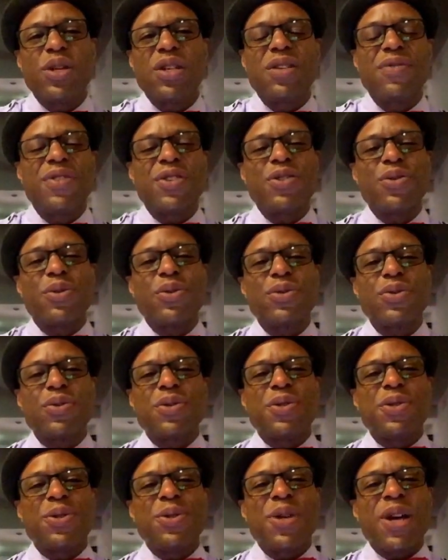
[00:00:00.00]
individuals
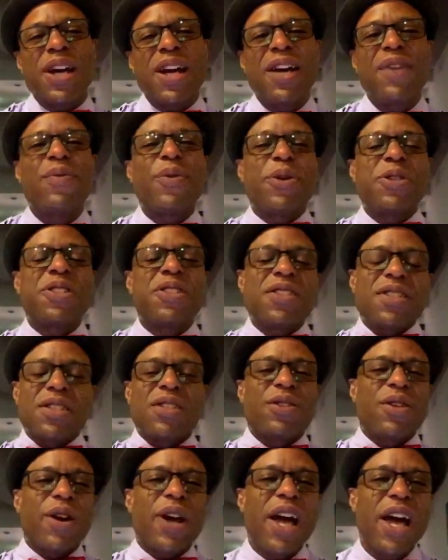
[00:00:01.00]
who do not have voices
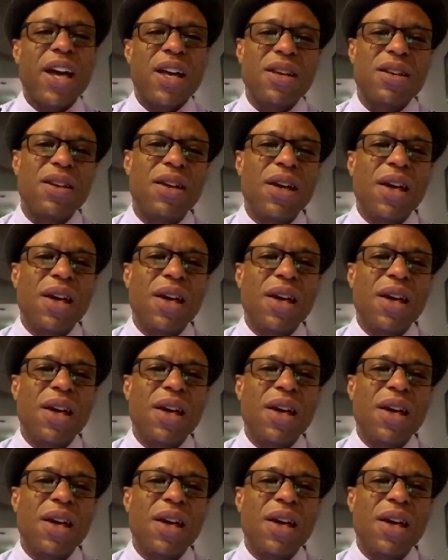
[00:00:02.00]
in their head.